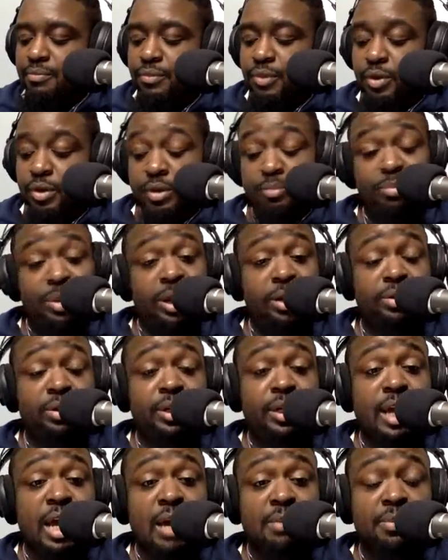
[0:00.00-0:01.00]
You can bet on
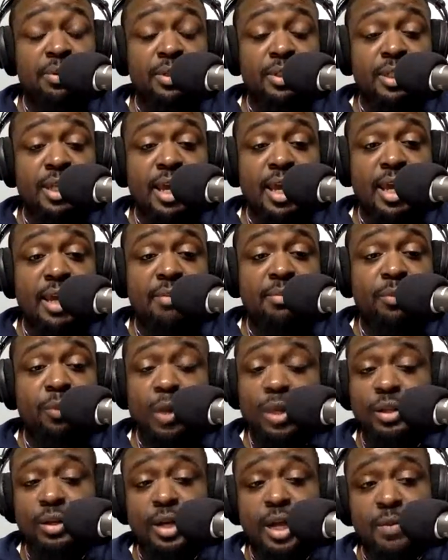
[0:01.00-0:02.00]
the Cowboys game,
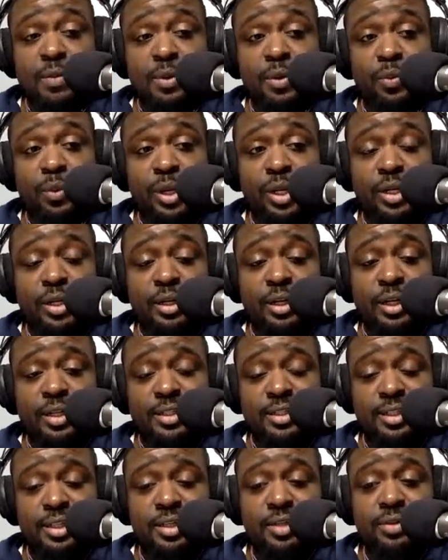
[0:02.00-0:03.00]
whether or not we win
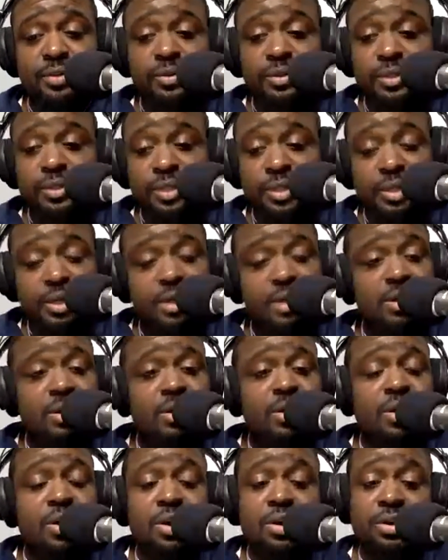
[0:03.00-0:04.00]
against the Eagles,
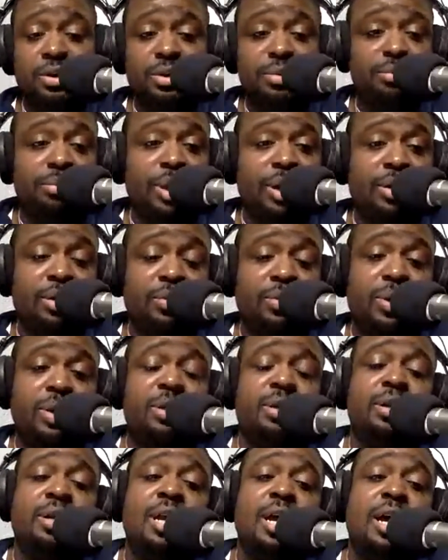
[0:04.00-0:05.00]
or you can bet on
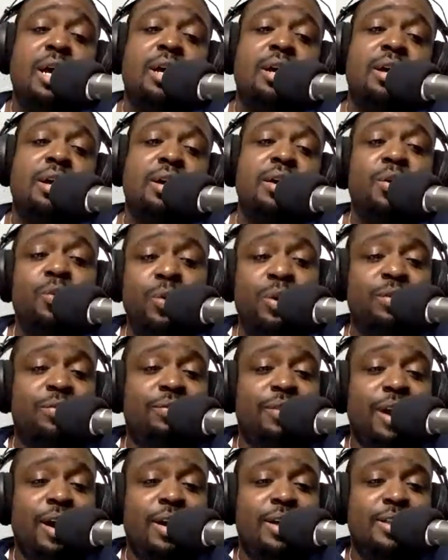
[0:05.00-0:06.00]
whether or not we
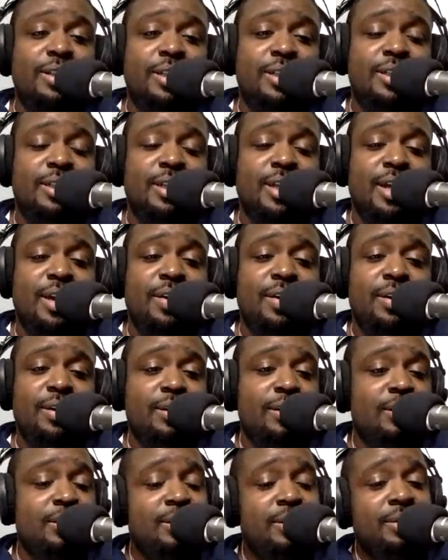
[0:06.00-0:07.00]
fire Jason Garrett.
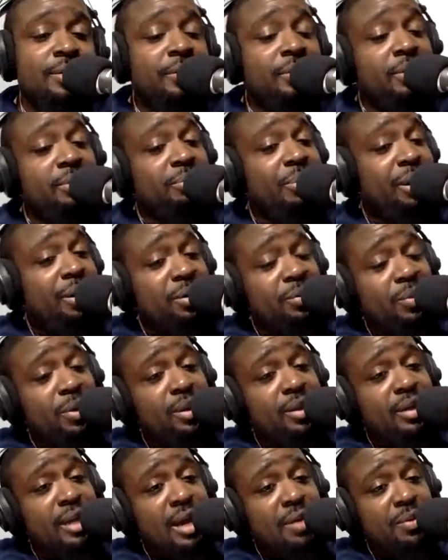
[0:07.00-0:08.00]
You can bet on whether
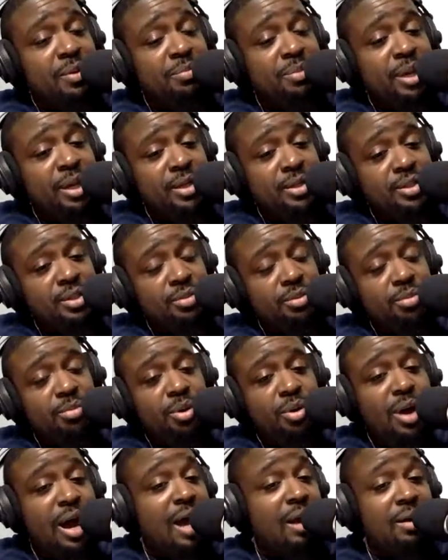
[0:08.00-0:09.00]
or not we make a Super
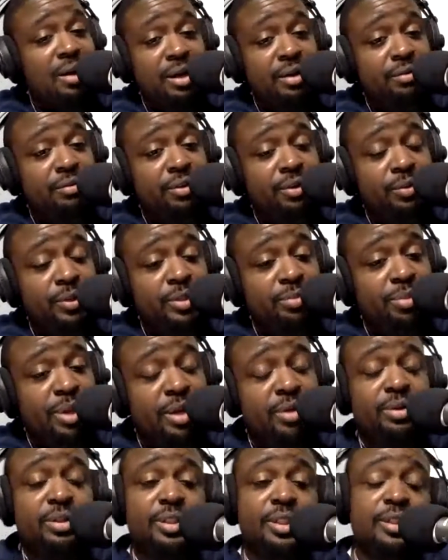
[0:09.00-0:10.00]
Bowl. I don't give a fuck what bet
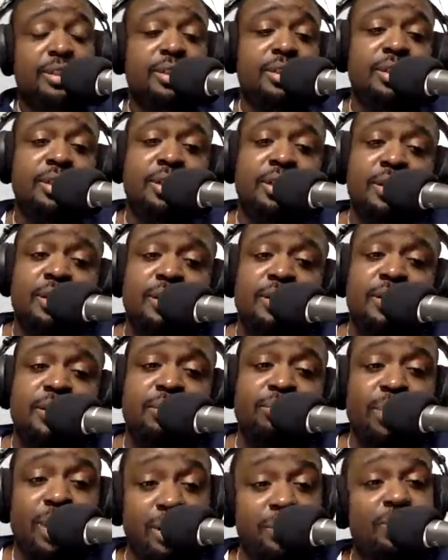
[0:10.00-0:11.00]
on. Just
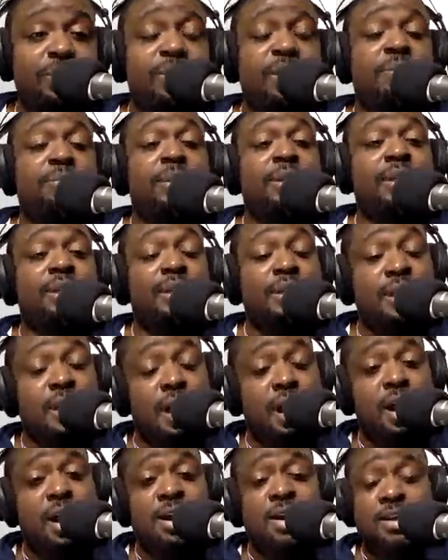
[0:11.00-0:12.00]
bet on something. All
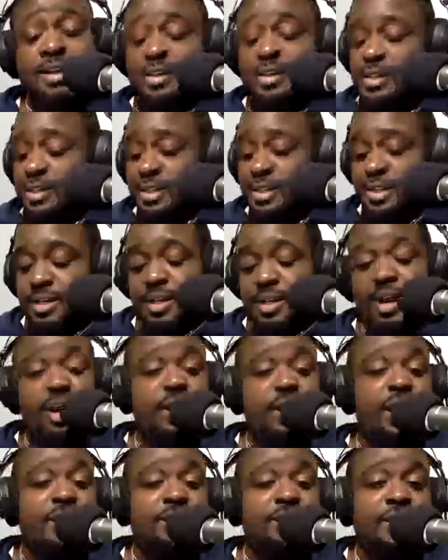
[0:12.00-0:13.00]
right. All right.
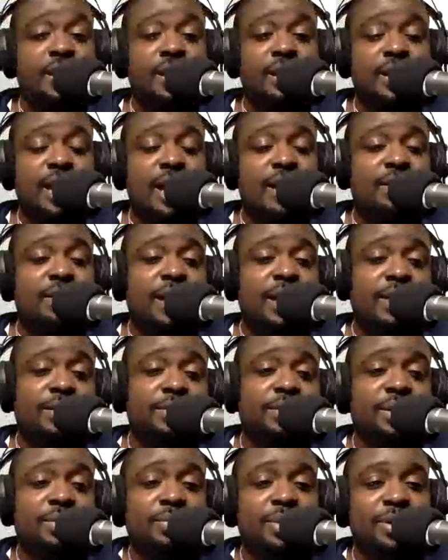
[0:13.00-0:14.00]
That's done. I don't like
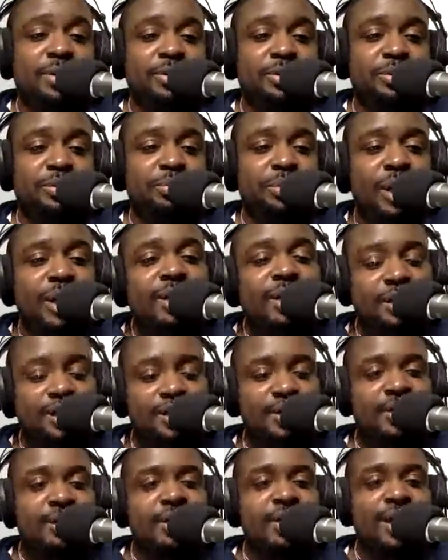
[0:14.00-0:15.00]
commercials, but
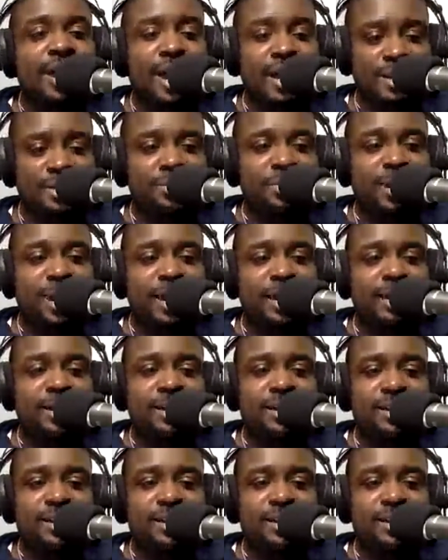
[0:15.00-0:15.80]
I do like